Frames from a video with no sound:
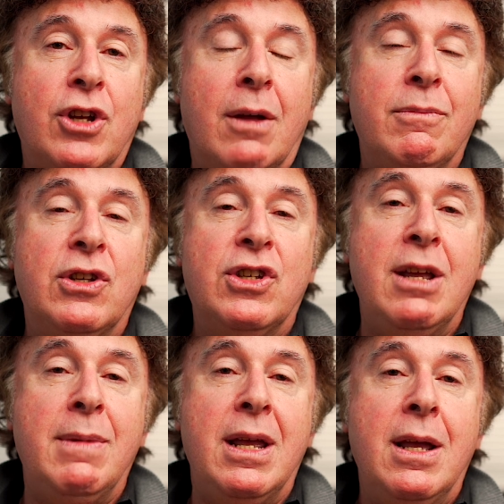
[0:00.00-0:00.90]
come to
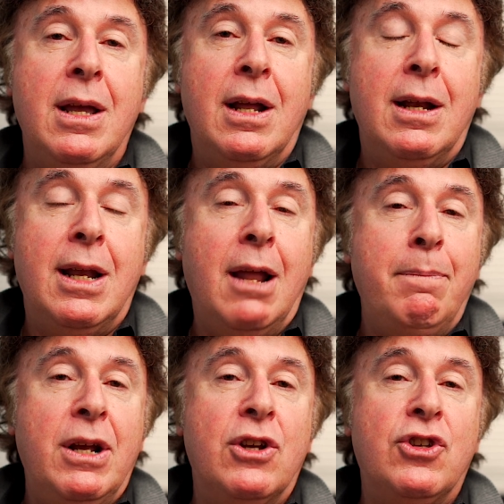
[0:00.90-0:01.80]
see me not
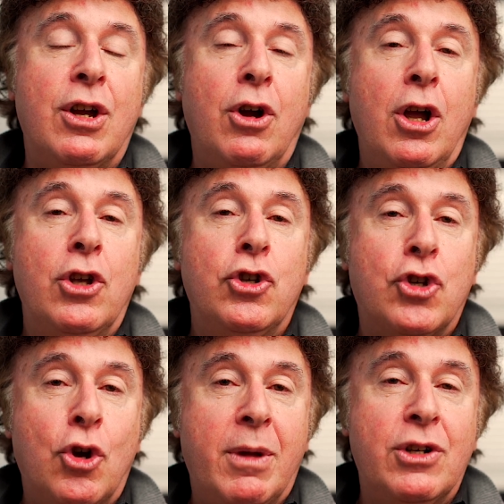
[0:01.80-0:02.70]
because they're
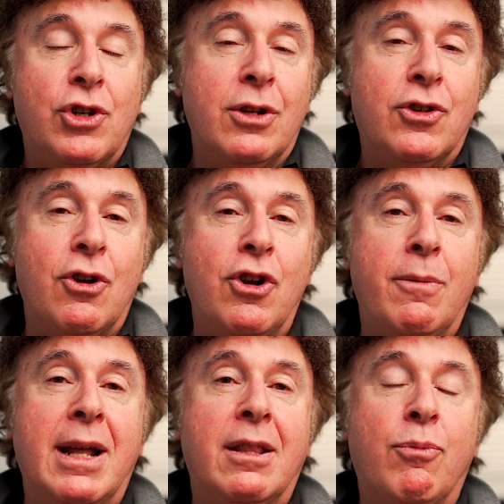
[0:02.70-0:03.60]
so much concerned
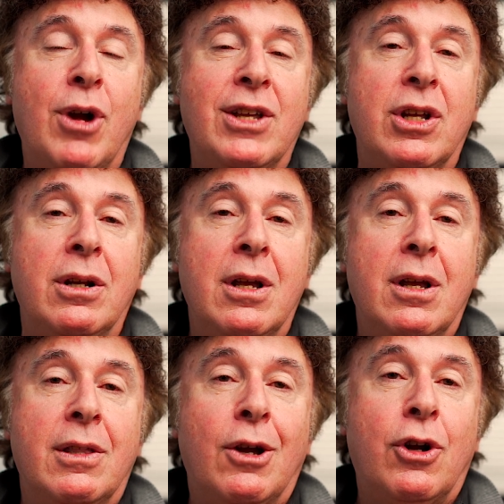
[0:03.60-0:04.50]
about the present,
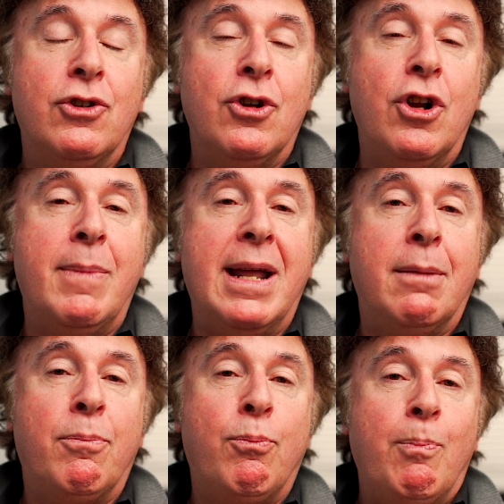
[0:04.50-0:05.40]
they're concerned about
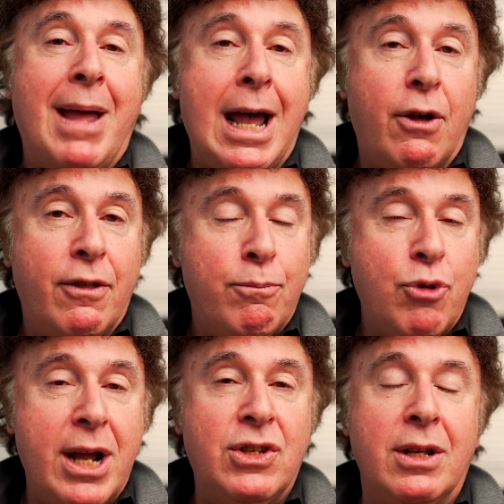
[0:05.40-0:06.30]
how the
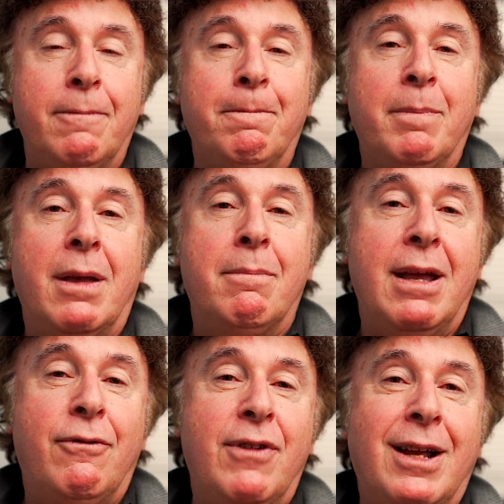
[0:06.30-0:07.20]
present may
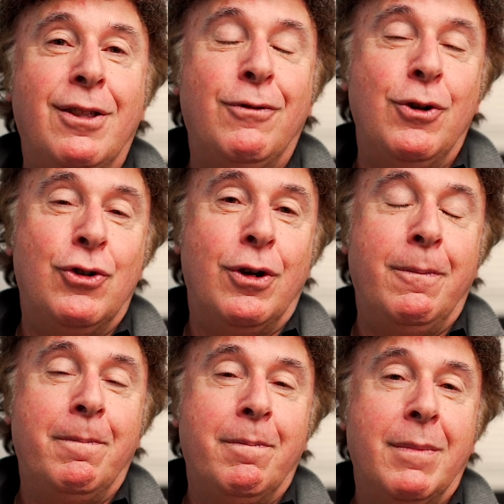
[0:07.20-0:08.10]
affect the future.
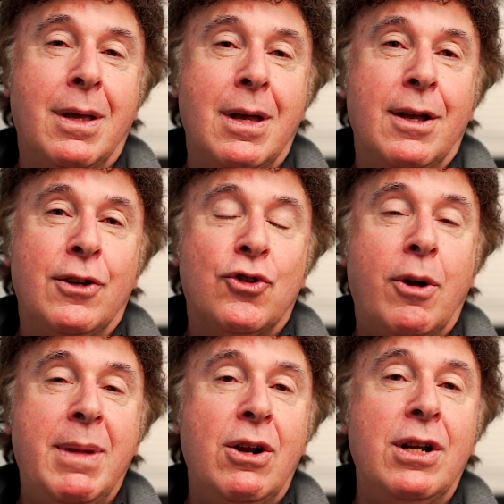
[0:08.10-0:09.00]
So
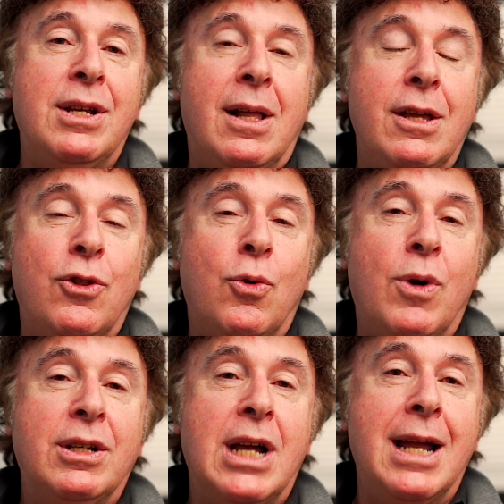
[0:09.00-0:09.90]
I'm here to tell you that
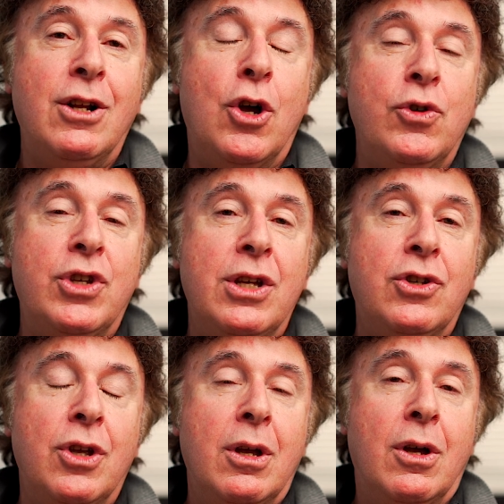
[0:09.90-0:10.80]
while
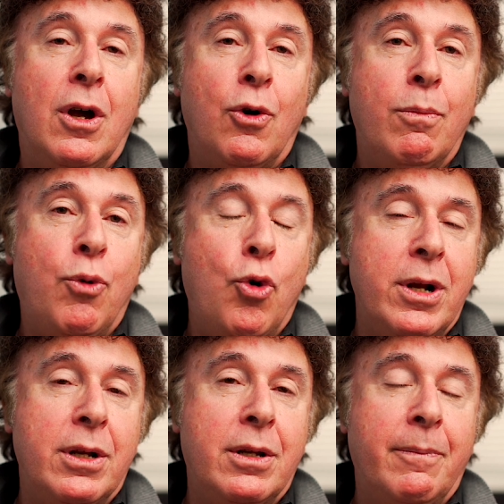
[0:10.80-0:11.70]
diagnoses are
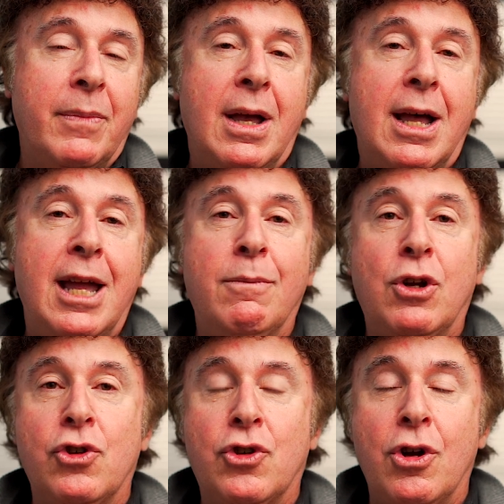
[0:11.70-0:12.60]
important, I am
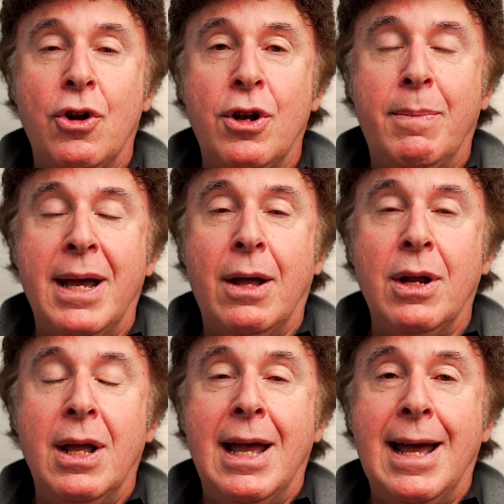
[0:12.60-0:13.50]
concerned about
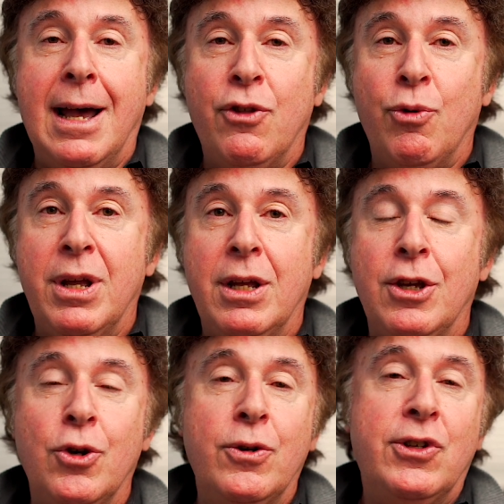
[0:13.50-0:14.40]
how they're being
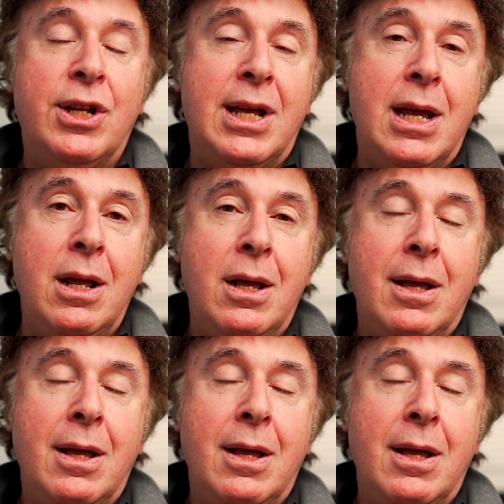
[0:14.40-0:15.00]
used today,